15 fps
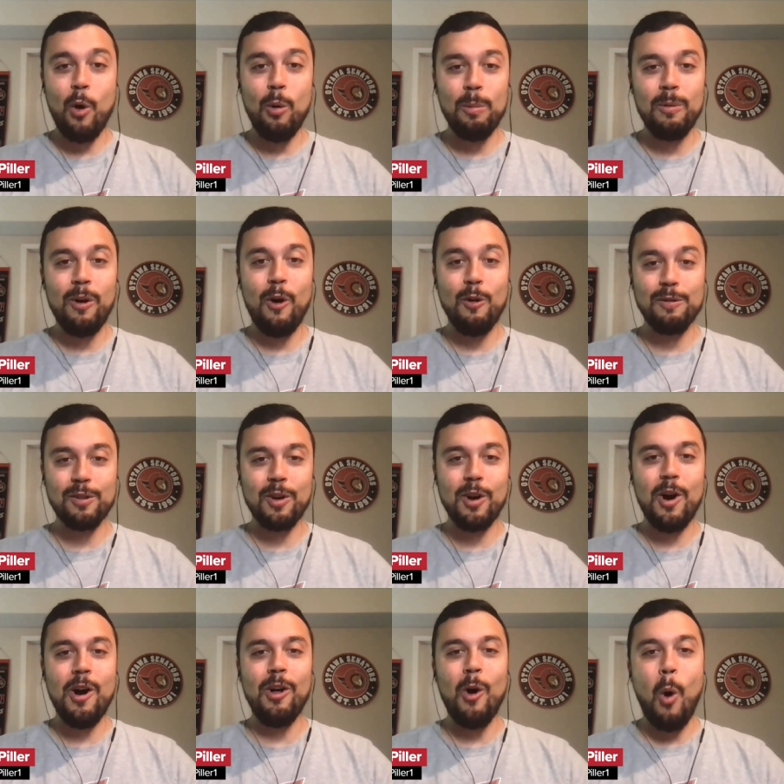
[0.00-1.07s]

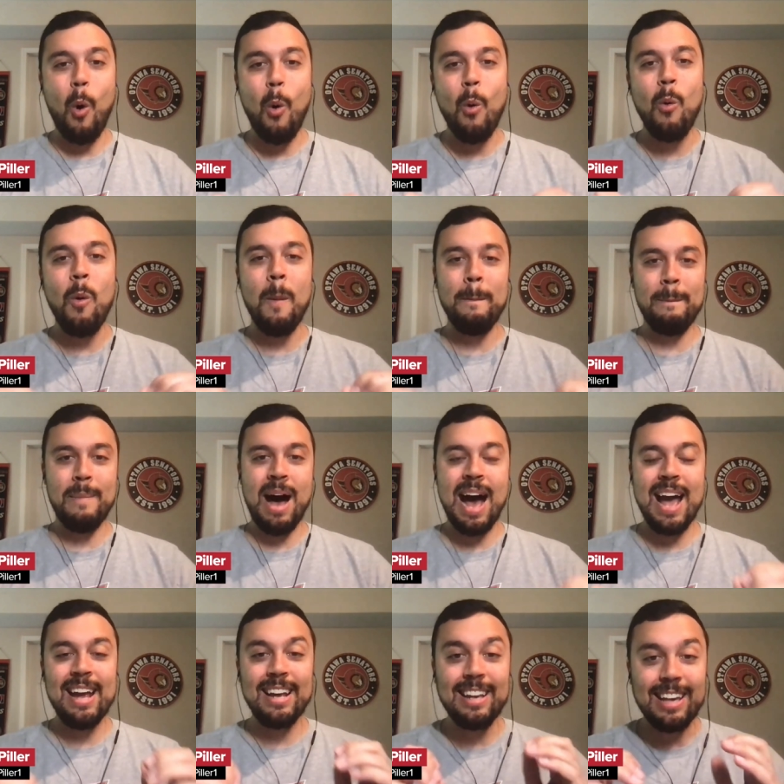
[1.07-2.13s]
overall. Oh
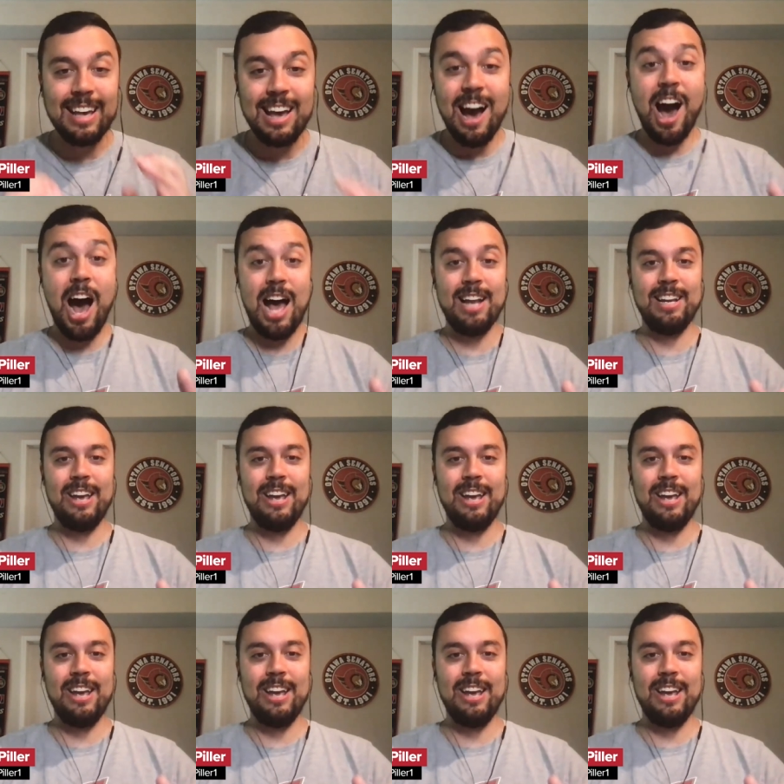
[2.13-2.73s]
my God.